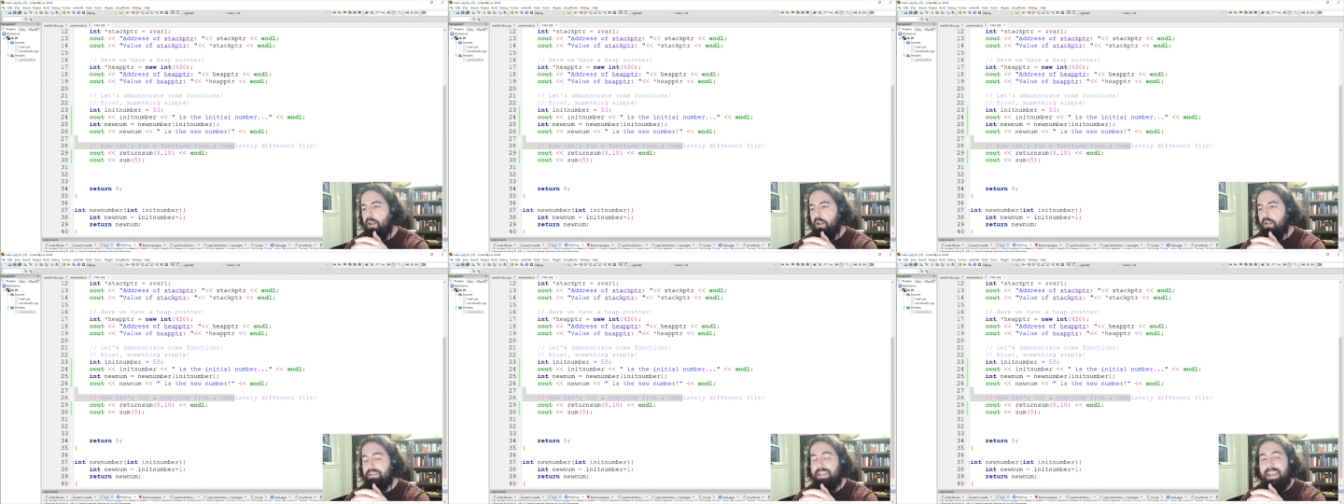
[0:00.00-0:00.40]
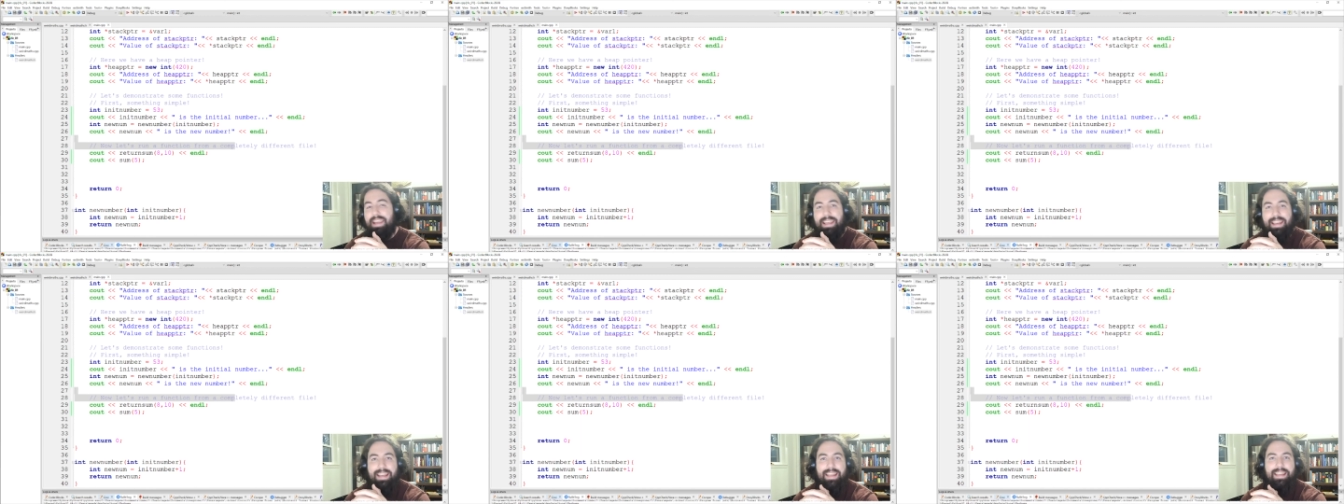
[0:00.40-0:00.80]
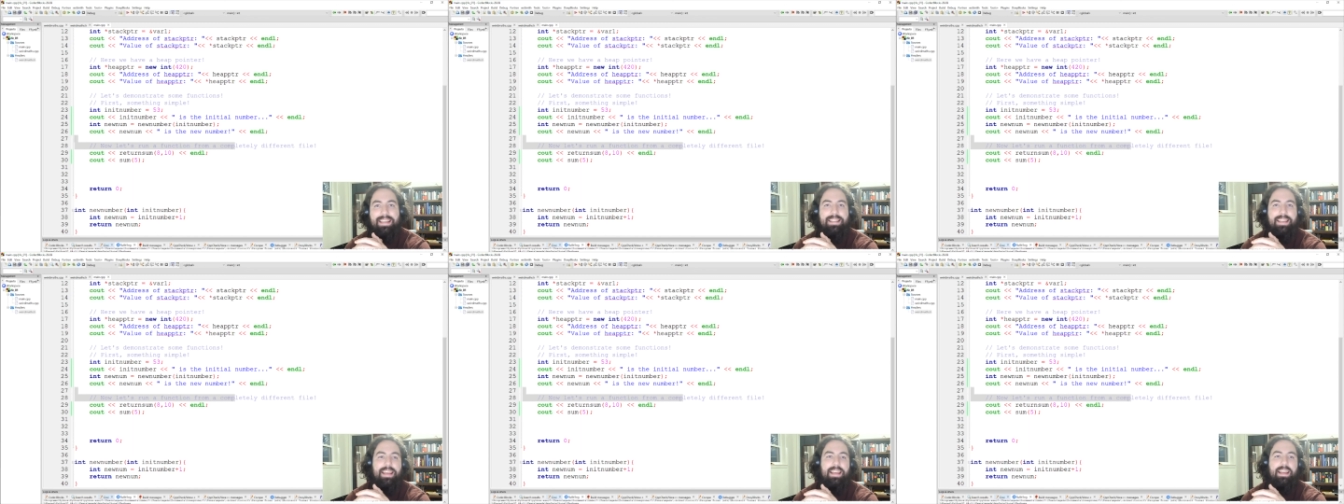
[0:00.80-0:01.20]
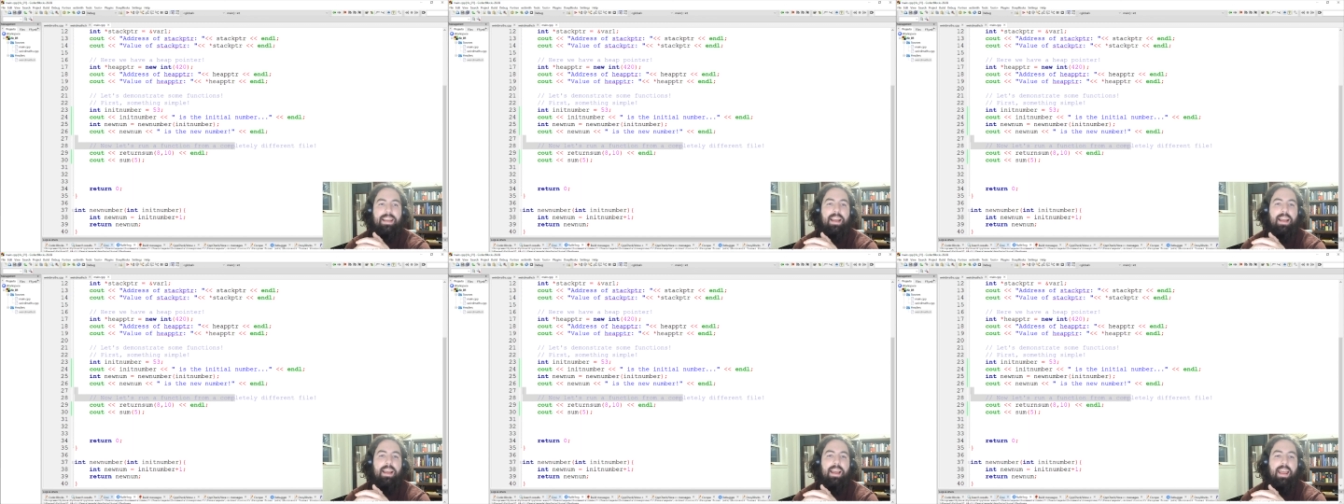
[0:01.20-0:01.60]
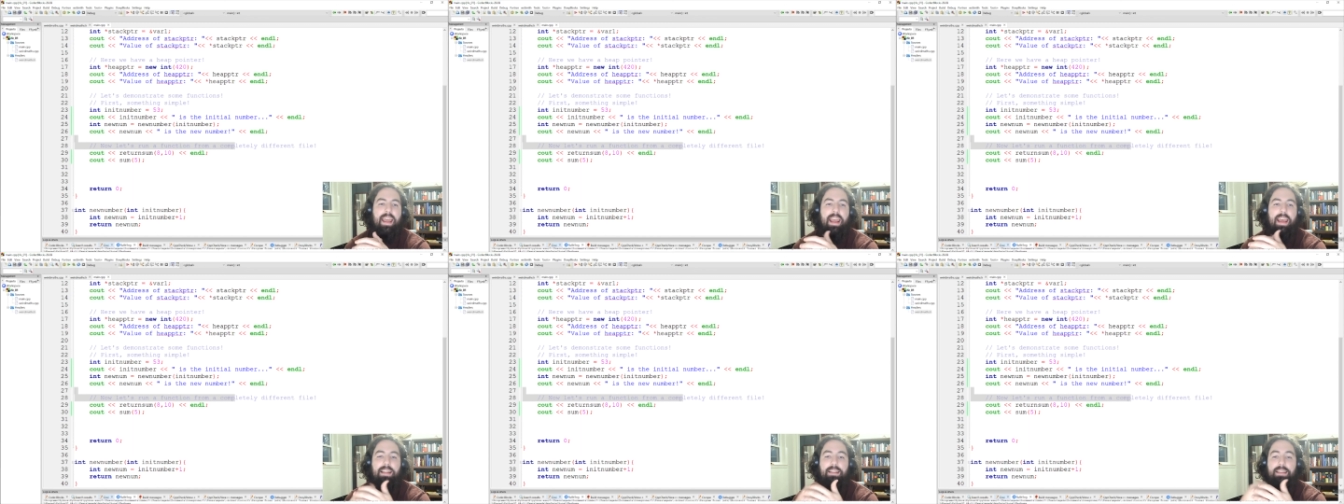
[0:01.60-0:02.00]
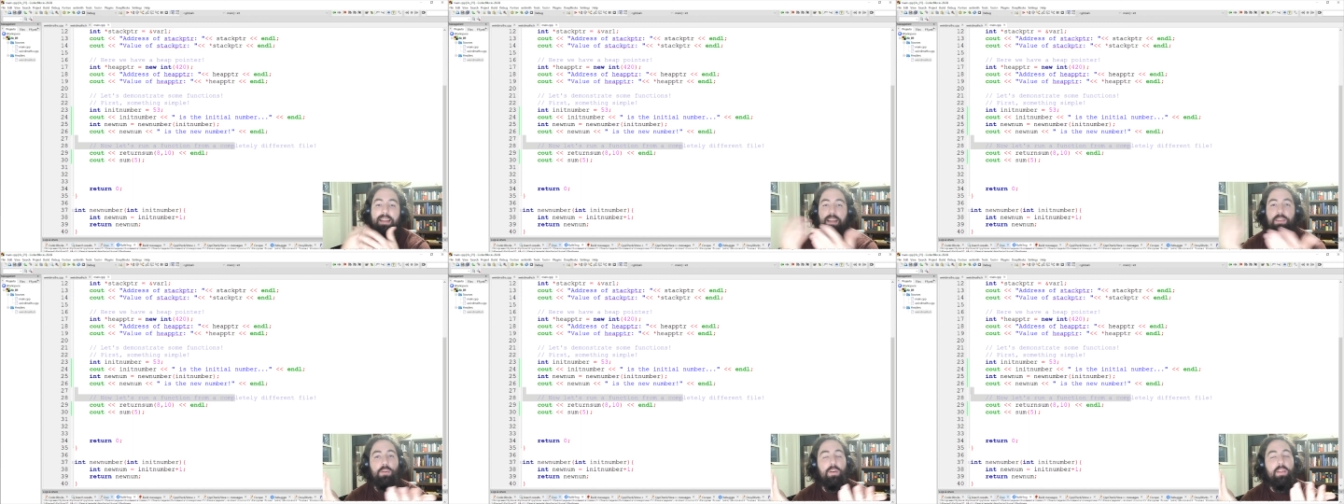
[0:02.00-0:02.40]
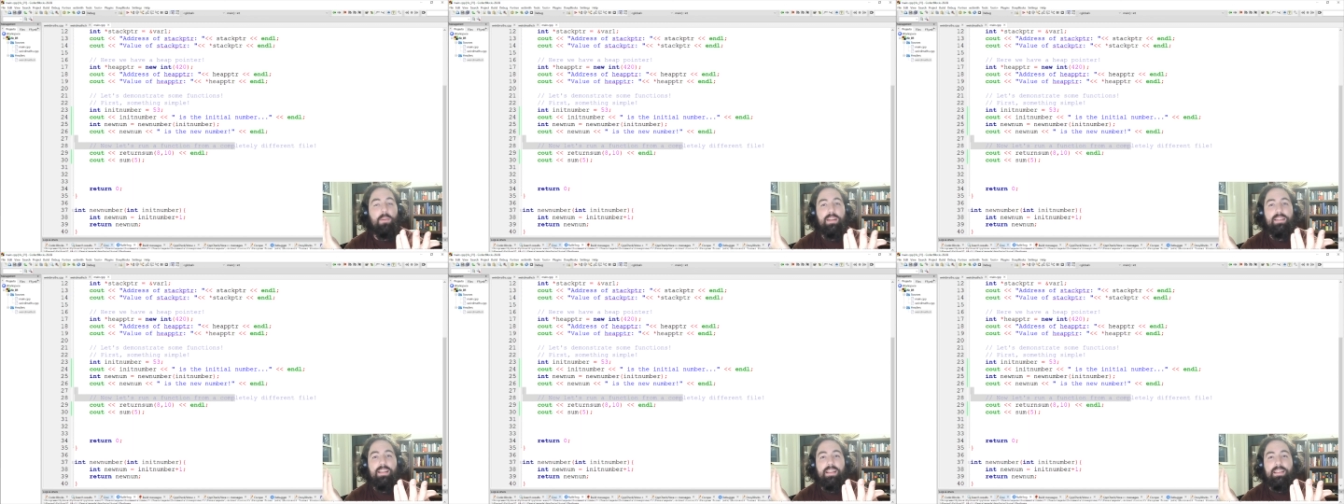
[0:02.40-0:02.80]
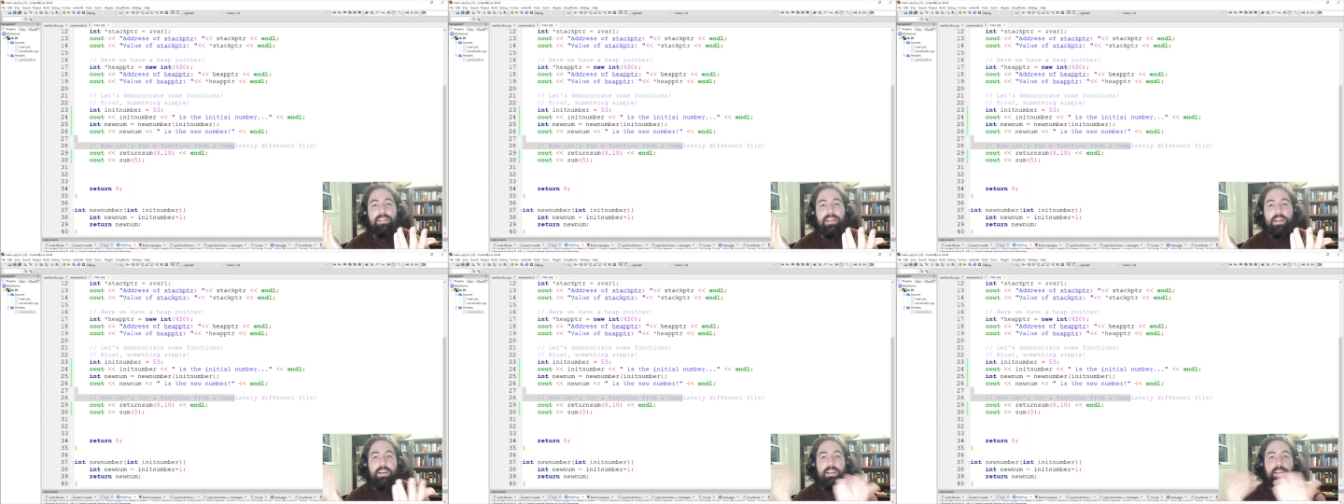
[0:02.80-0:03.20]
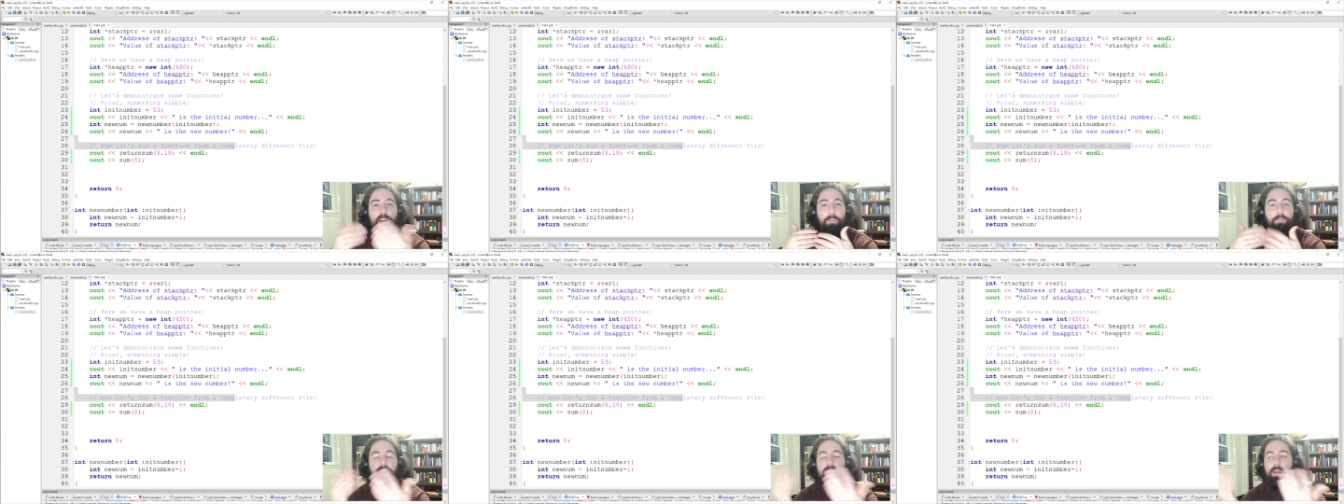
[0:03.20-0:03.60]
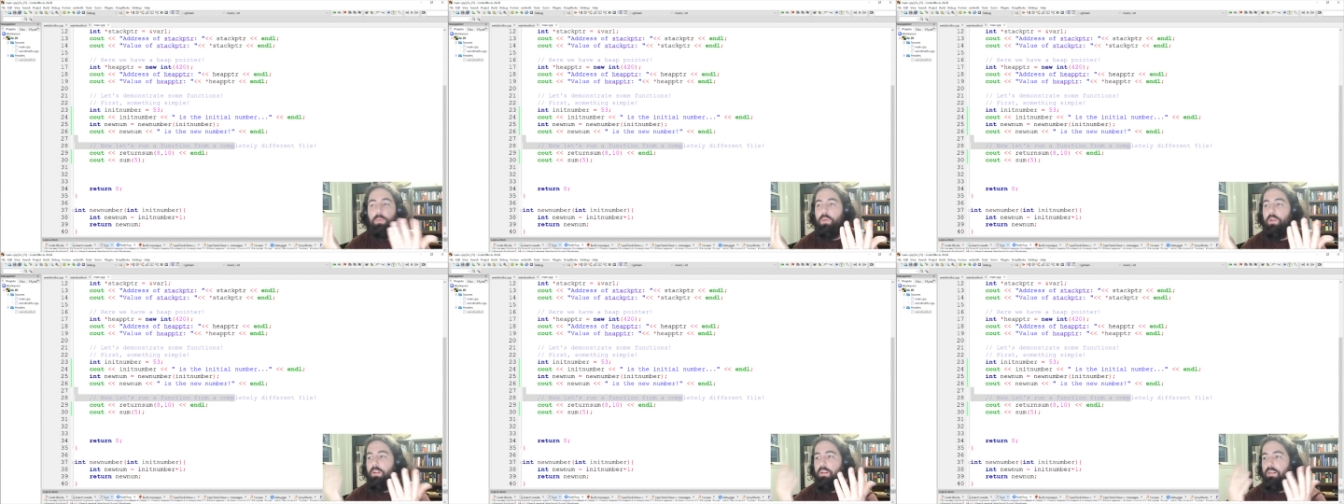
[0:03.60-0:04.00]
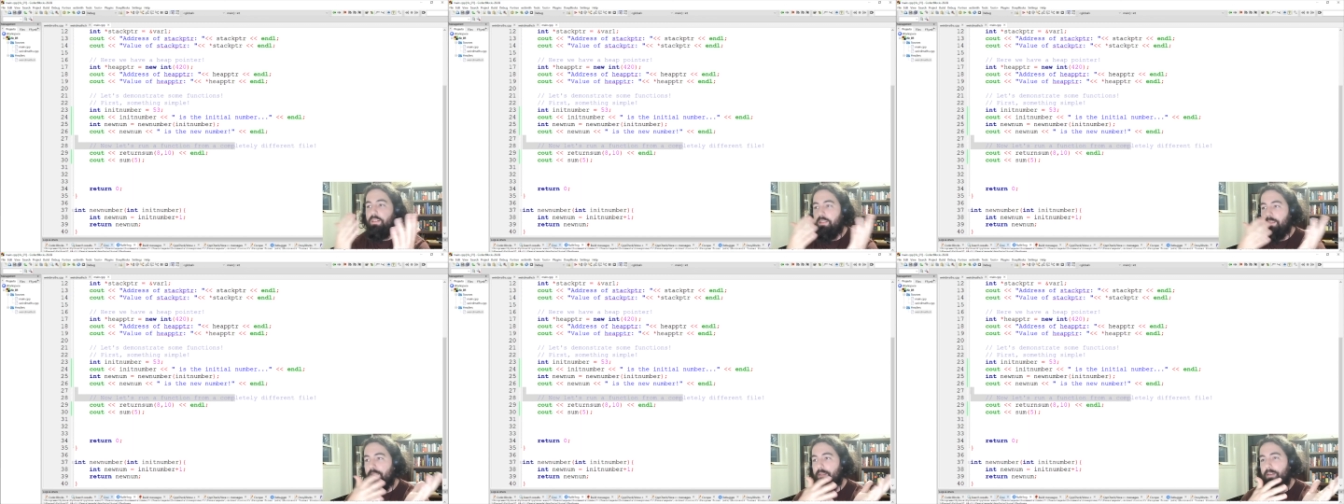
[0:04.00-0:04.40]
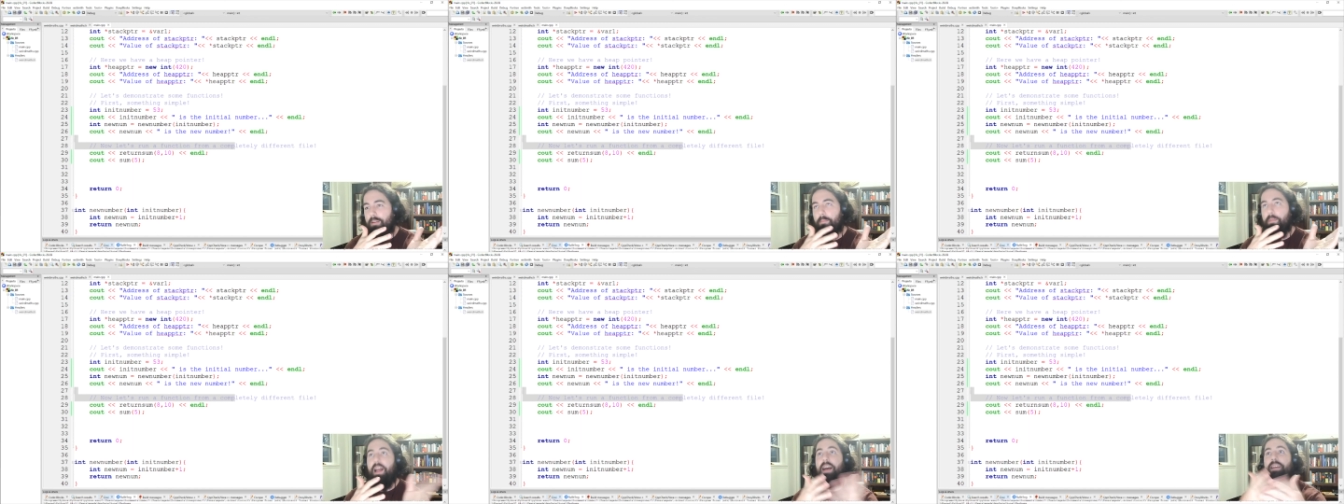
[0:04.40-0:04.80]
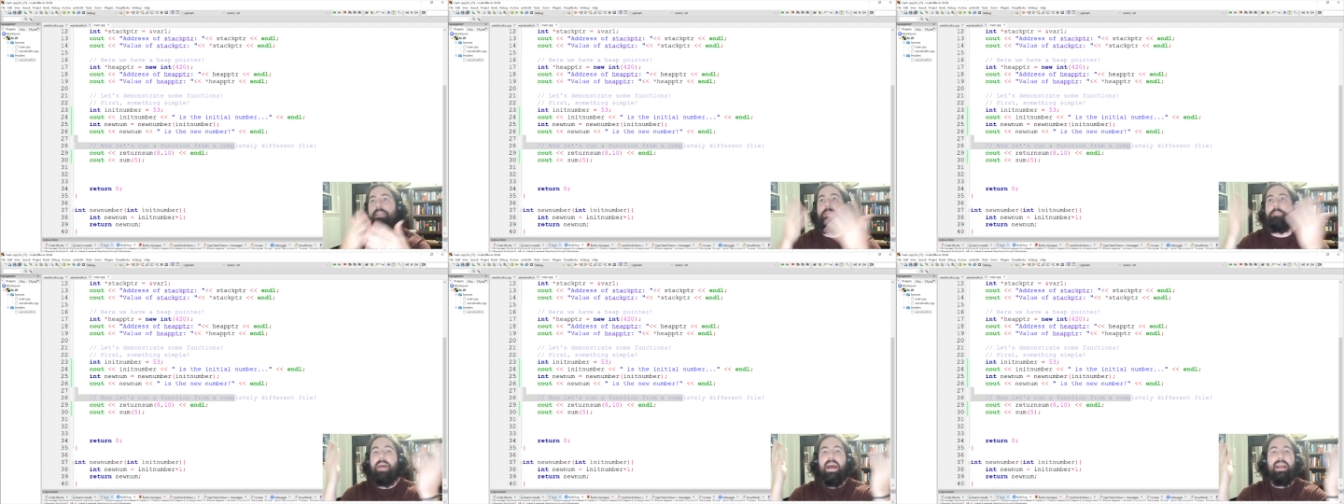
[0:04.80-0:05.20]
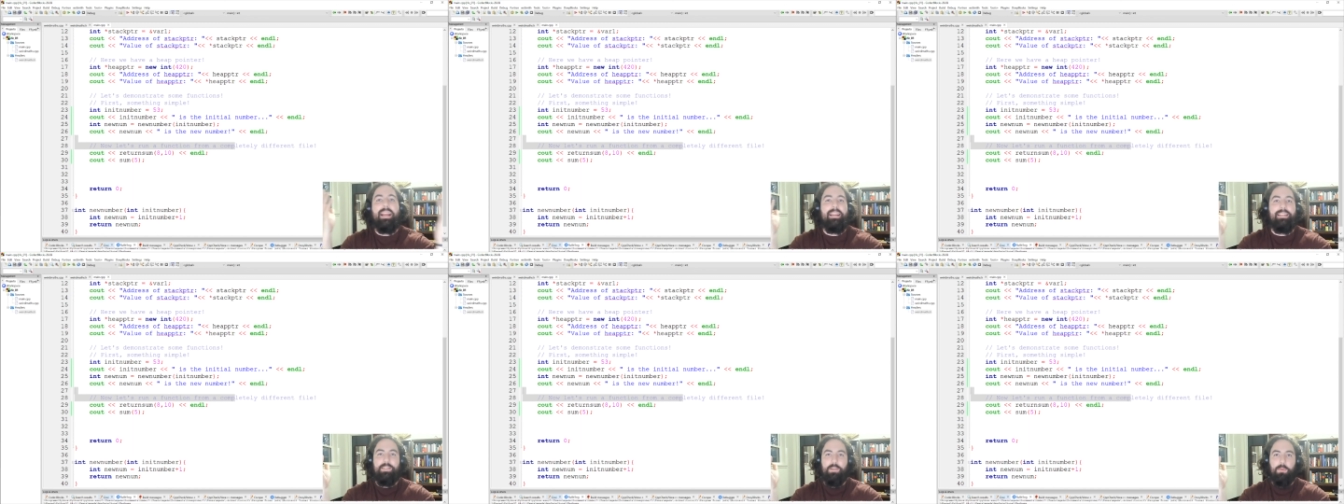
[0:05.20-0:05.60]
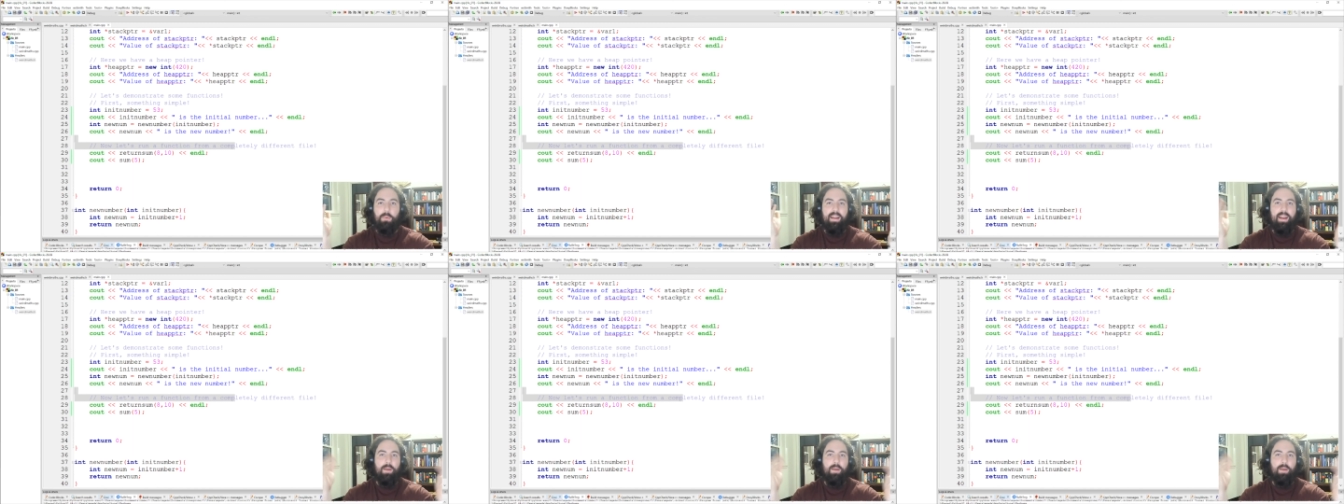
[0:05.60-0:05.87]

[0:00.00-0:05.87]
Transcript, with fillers: Take it easy. And enjoy the rest of this series. Hopefully it will blossom back into what I